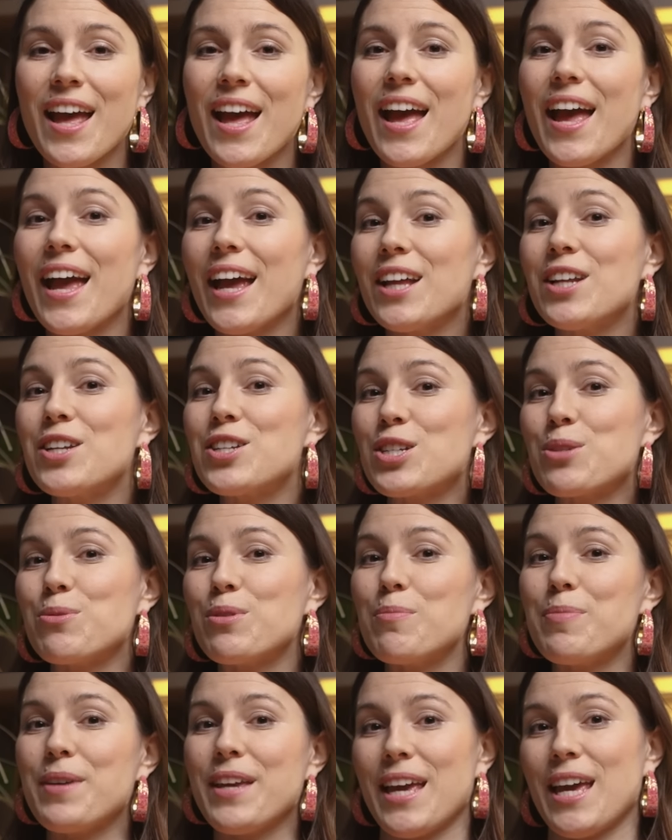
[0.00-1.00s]
and she
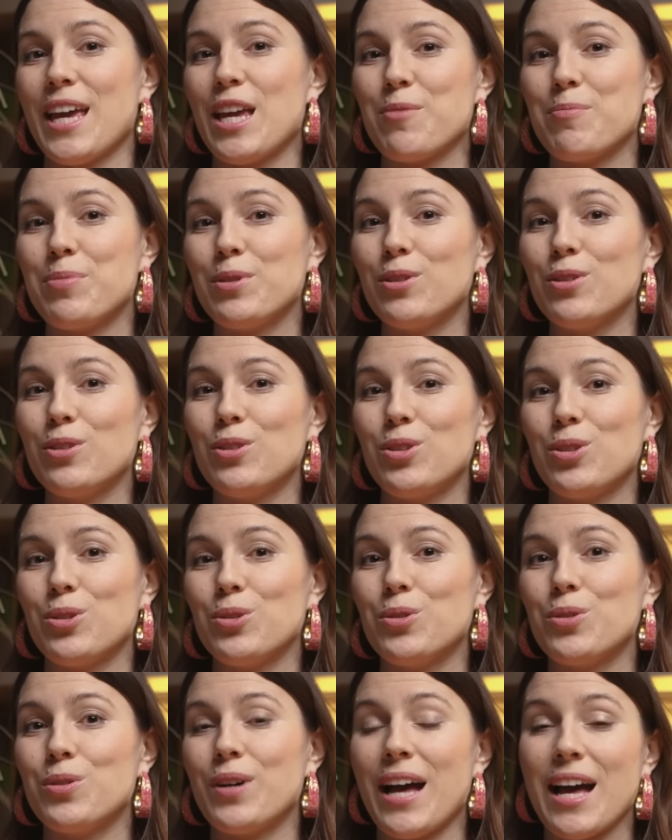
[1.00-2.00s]
will be able
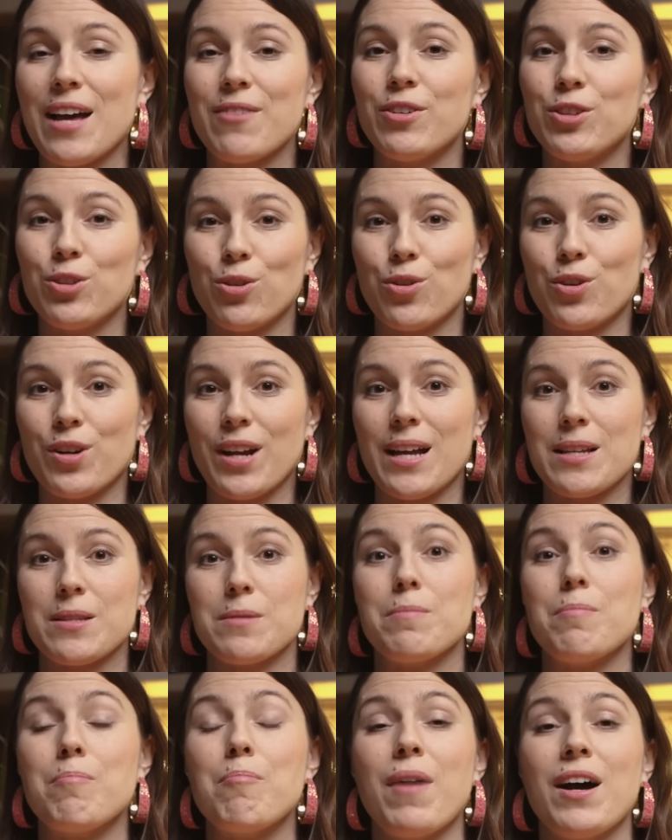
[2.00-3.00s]
to have an
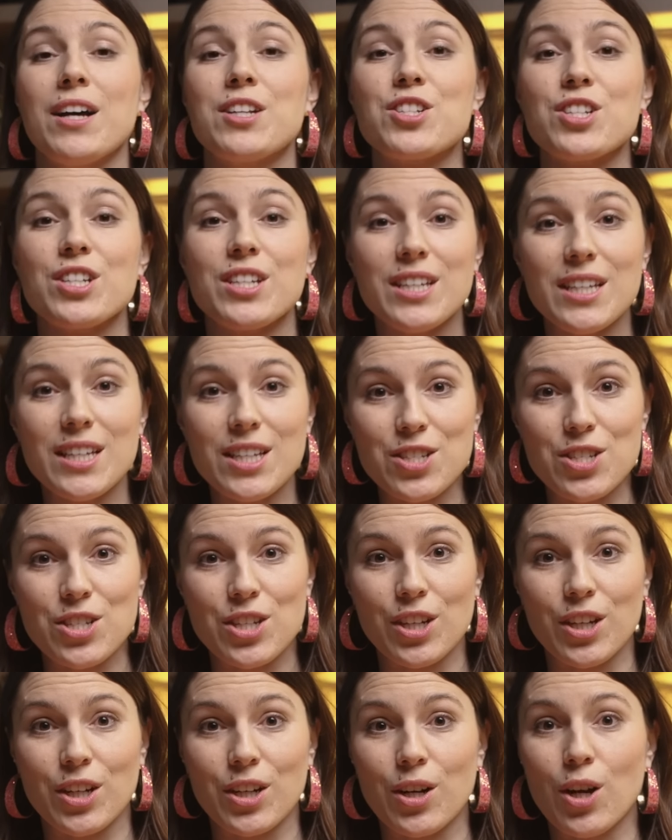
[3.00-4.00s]
orgasm much
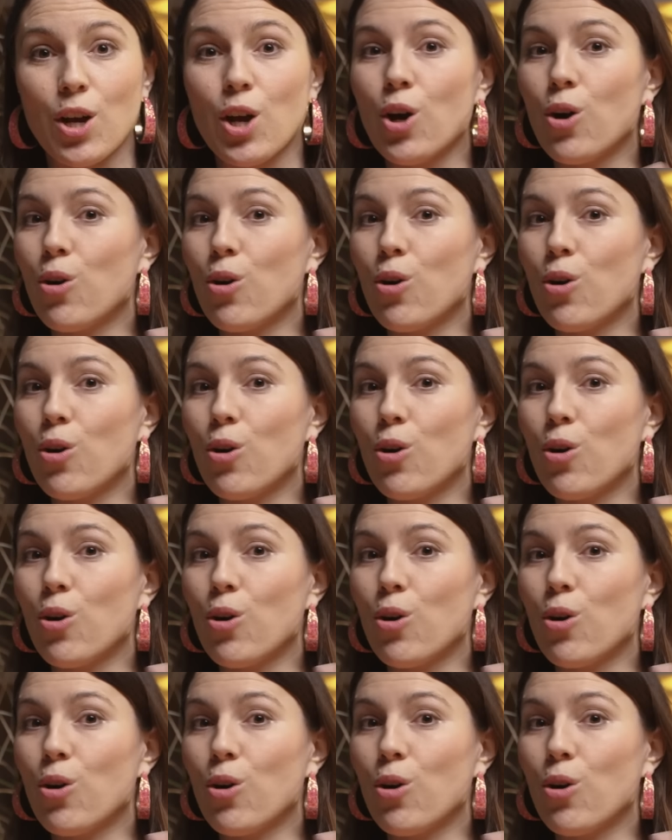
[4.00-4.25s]
easier.